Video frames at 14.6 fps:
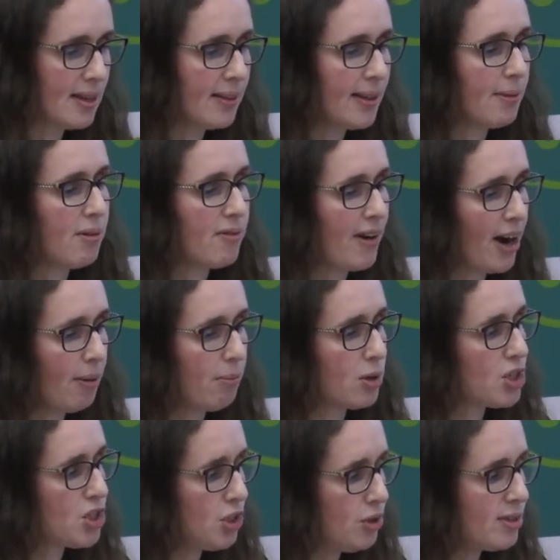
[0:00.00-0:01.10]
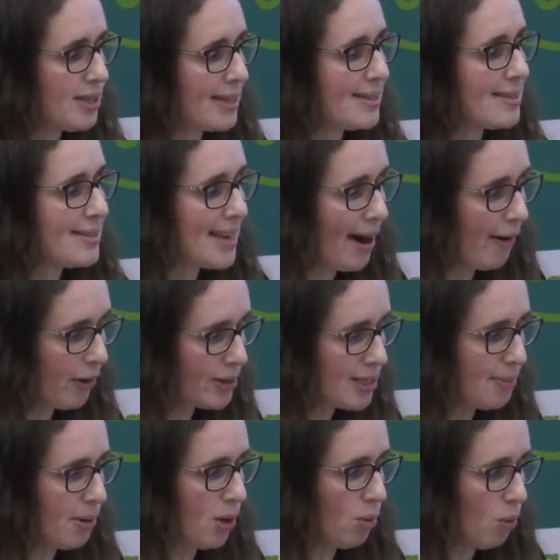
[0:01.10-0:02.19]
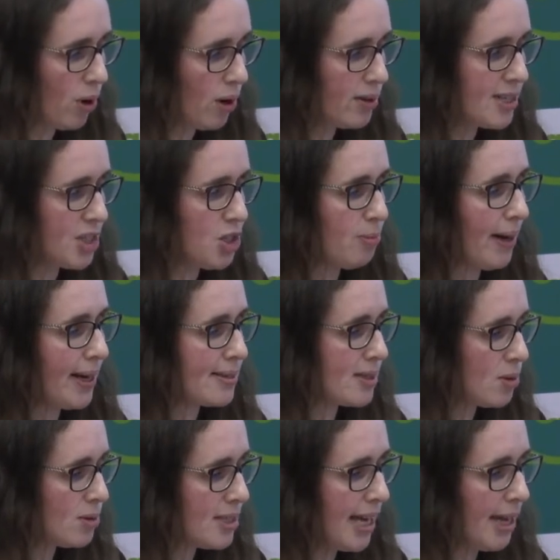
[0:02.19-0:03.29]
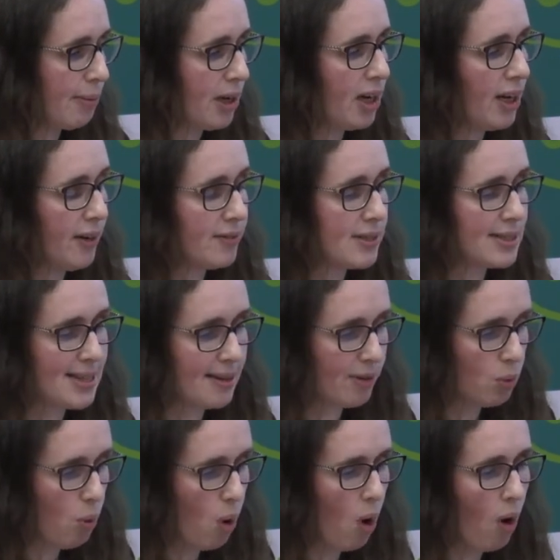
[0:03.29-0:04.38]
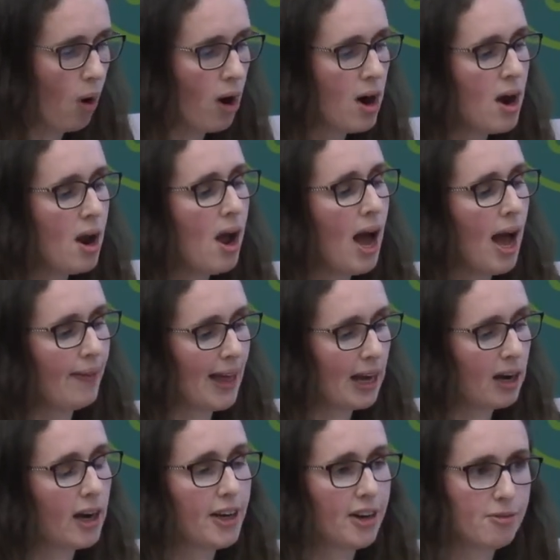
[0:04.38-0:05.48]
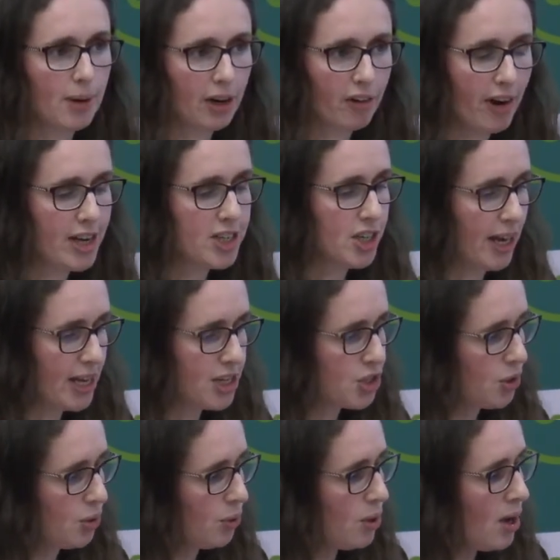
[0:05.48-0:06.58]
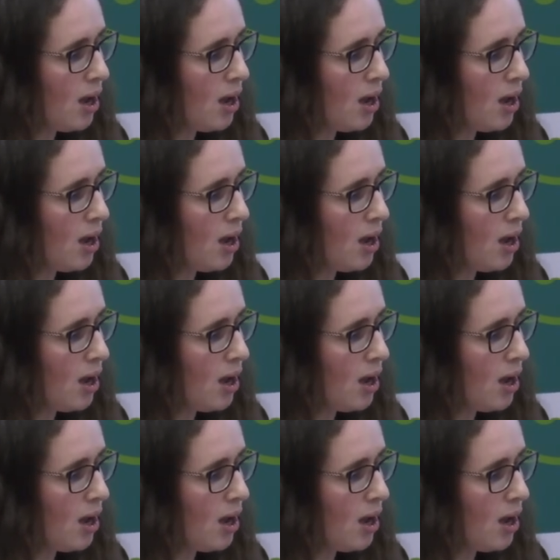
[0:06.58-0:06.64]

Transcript: They were very much using stereotypical words that you might associate with kind of the civil war and that kind of migration issue.